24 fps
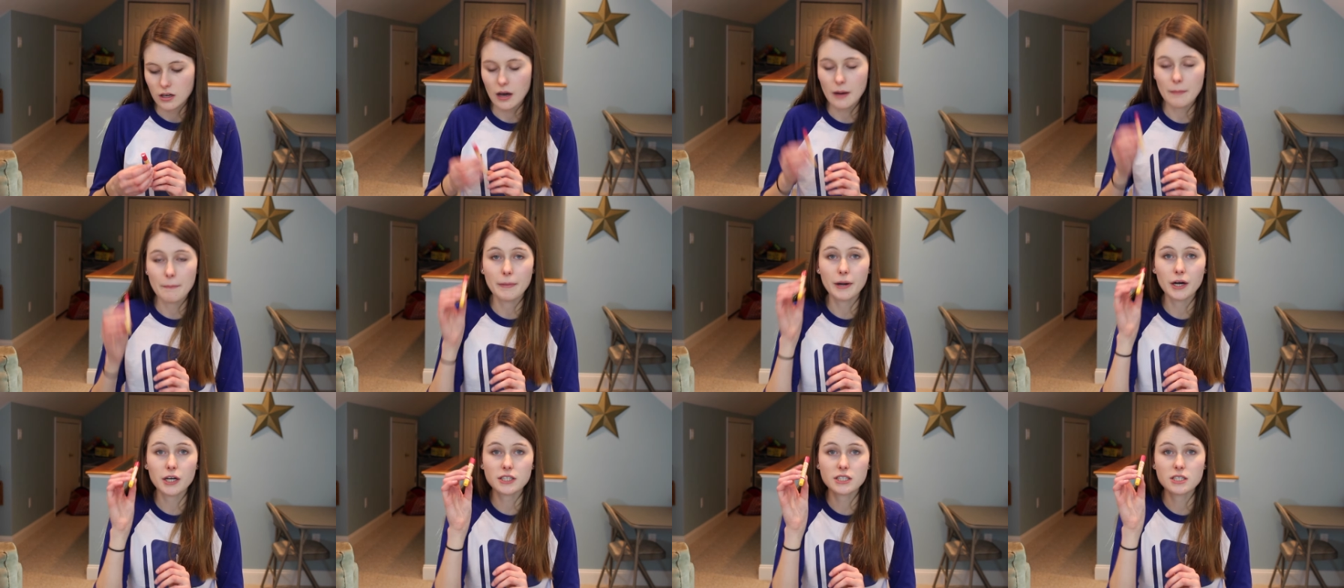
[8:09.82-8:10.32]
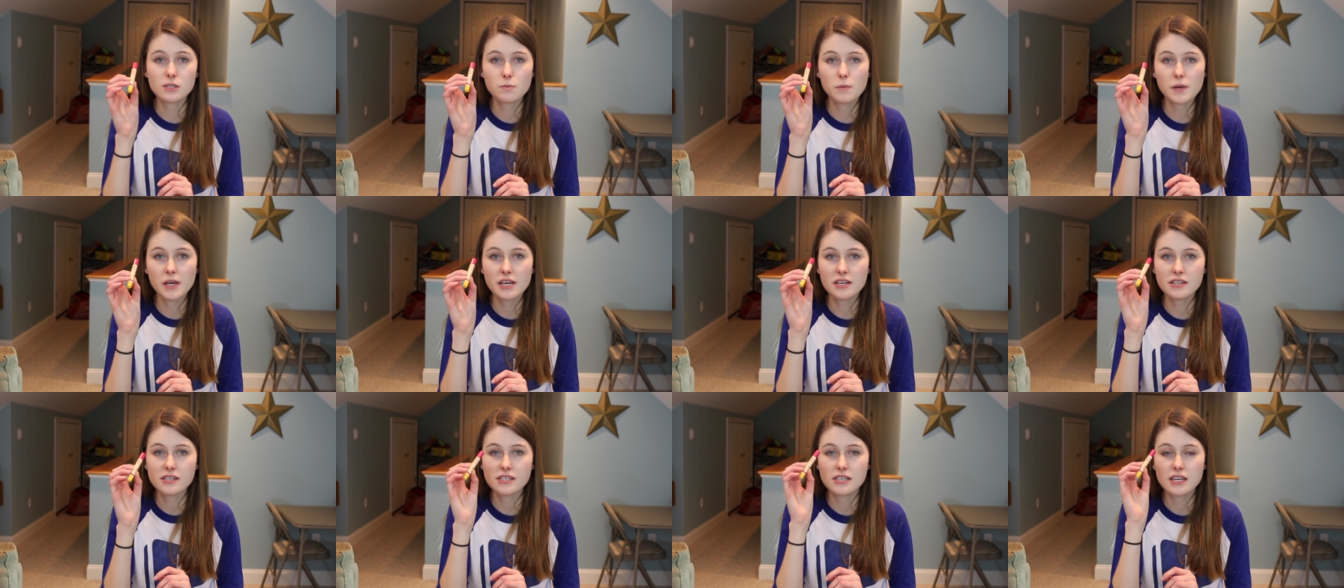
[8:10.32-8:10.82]
a Burt's
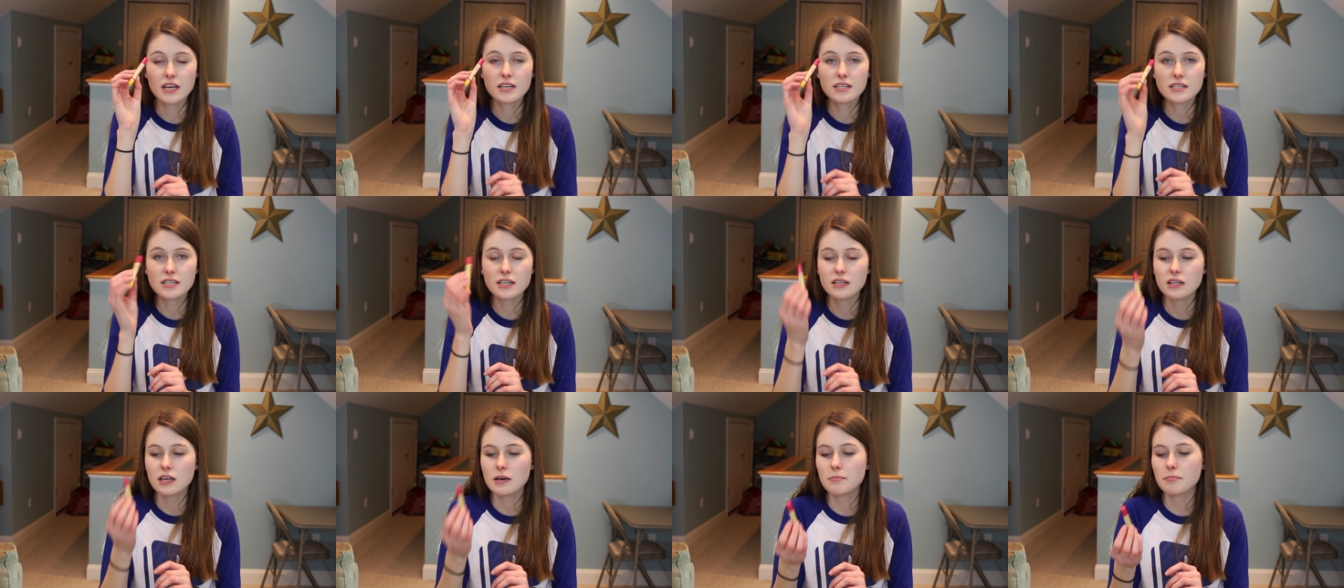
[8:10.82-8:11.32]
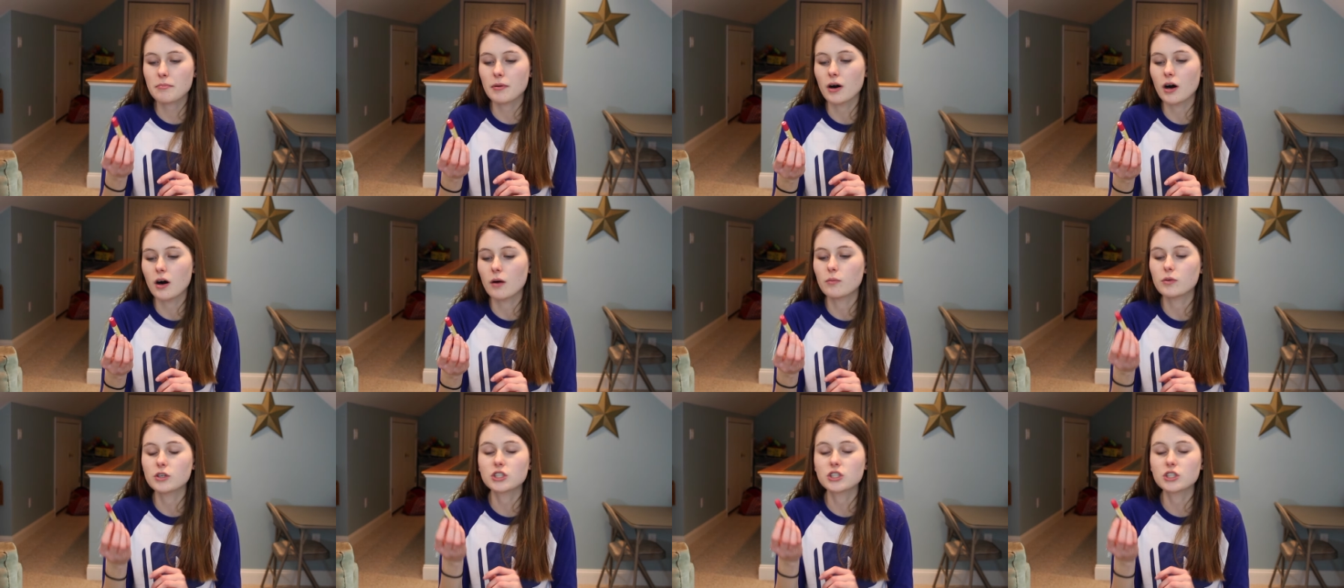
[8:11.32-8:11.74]
Bees tinted lip balm,